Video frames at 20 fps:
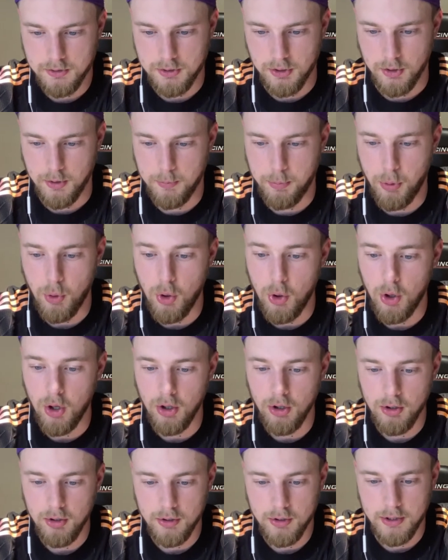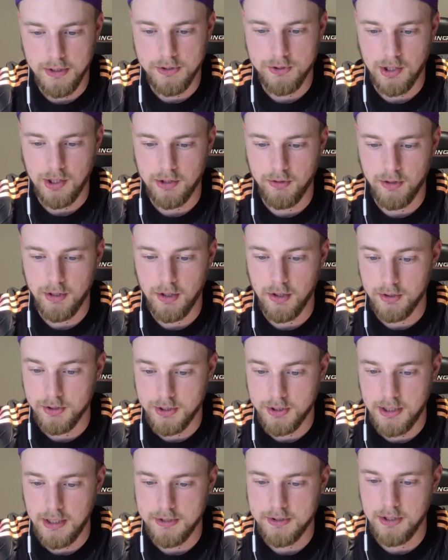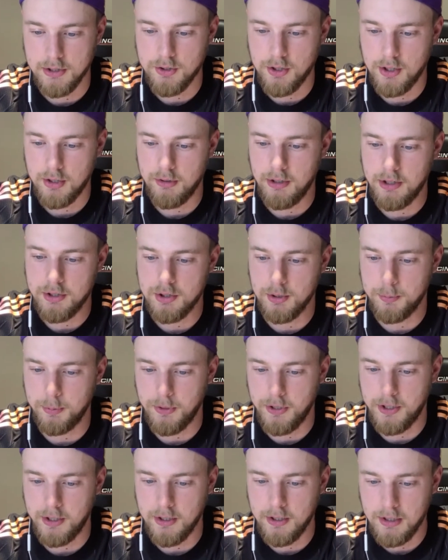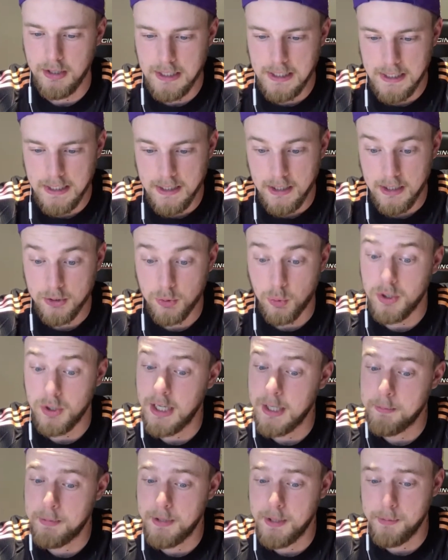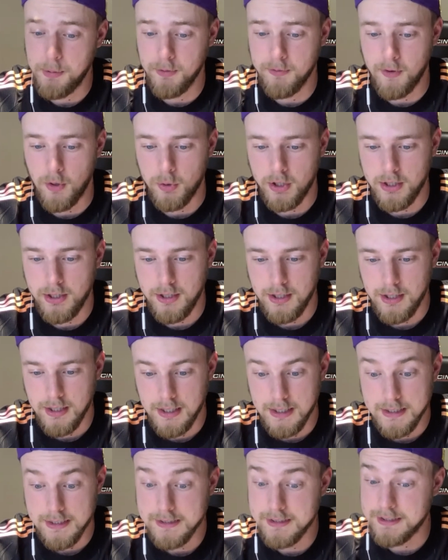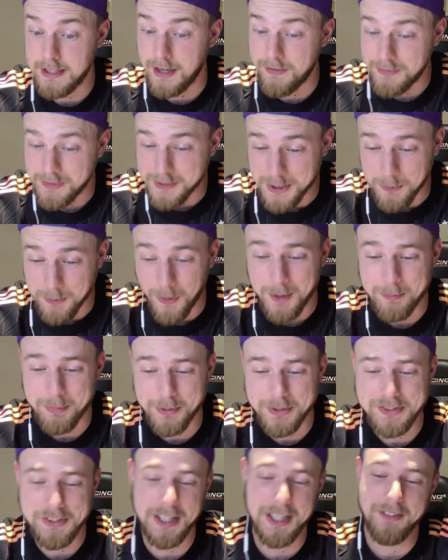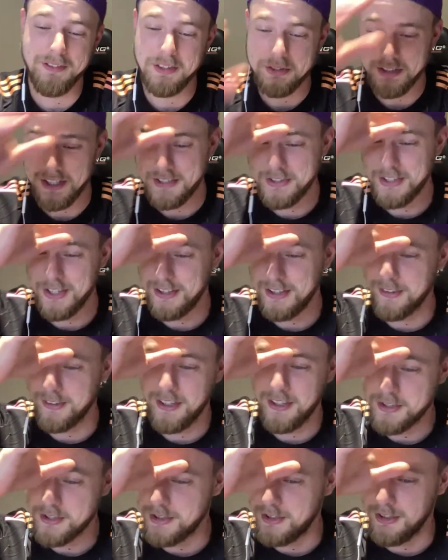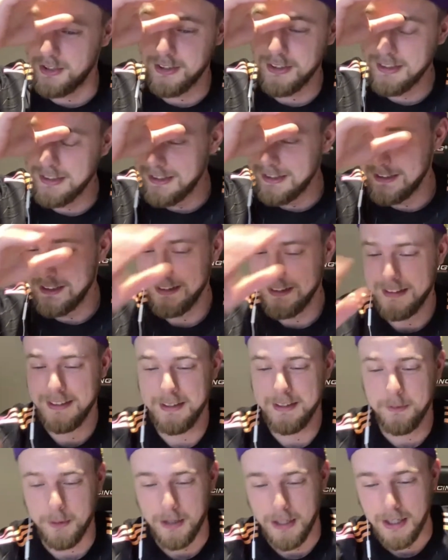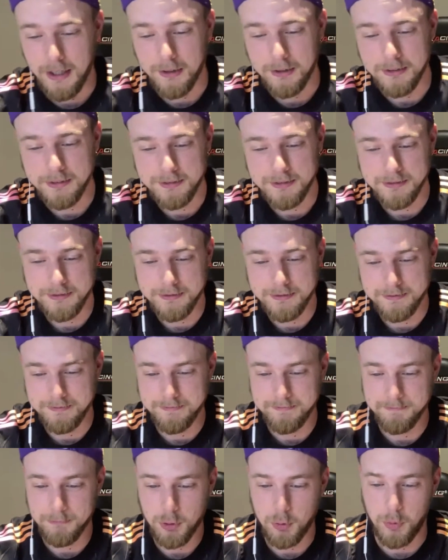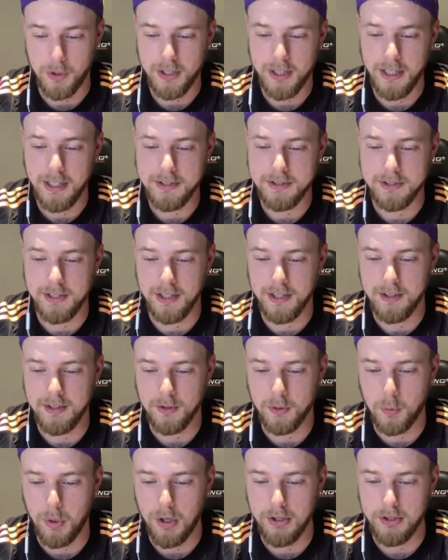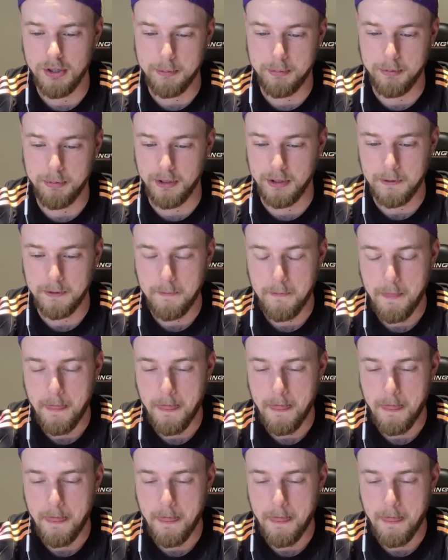the poll is Chiesa a generational player? 28 people voted. 71% of you said generational. Wow. 28 said quality player.